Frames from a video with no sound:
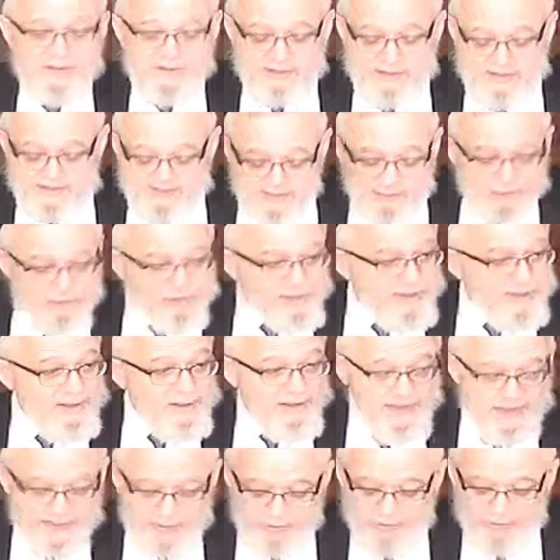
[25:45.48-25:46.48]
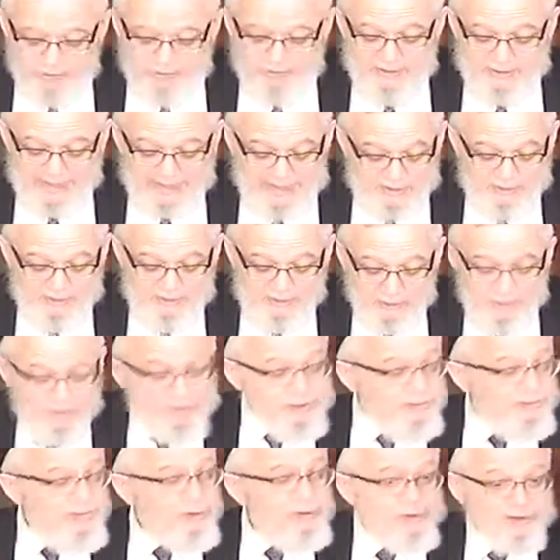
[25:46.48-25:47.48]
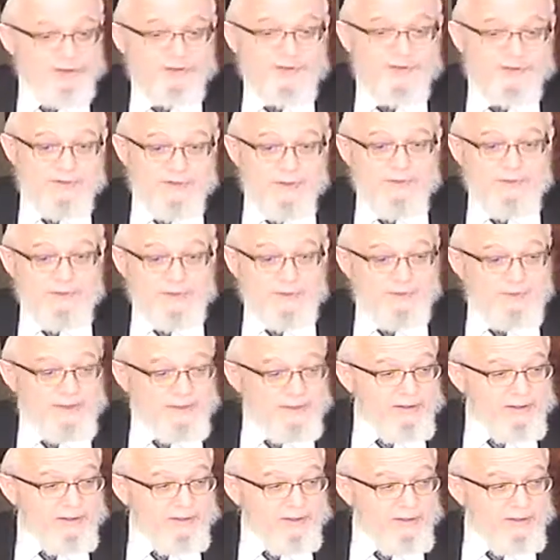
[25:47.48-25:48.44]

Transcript: Is Moshe, Aaron. Ah, Moshe, Moshe's number three.